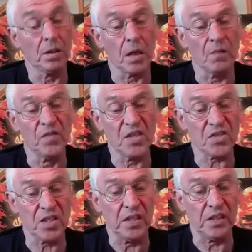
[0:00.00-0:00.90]

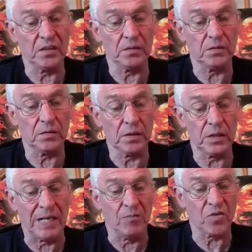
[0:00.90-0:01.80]
obviously,
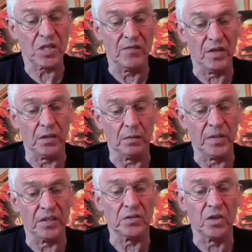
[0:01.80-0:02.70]
I must have a little bit
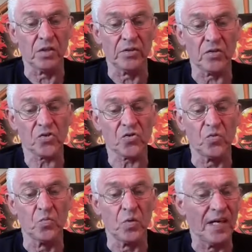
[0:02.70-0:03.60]
of tolerance
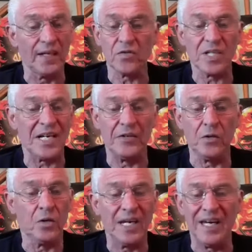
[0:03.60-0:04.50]
somewhere, because I
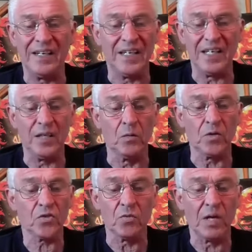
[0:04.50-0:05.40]
don't get any heat
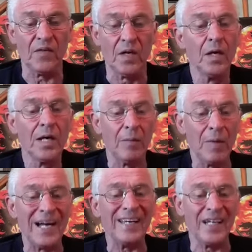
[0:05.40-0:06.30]
whatsoever. I
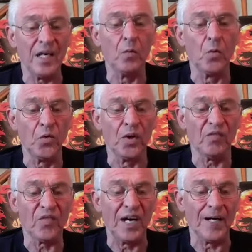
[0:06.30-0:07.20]
might get a one off
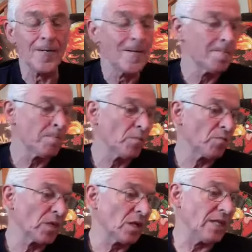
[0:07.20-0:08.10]
that.
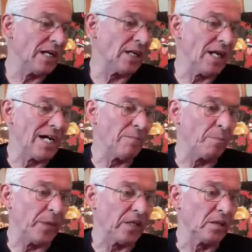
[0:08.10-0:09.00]
That lime
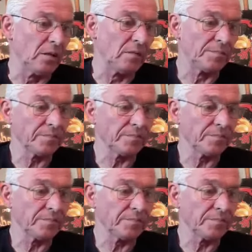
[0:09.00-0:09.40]
pickle,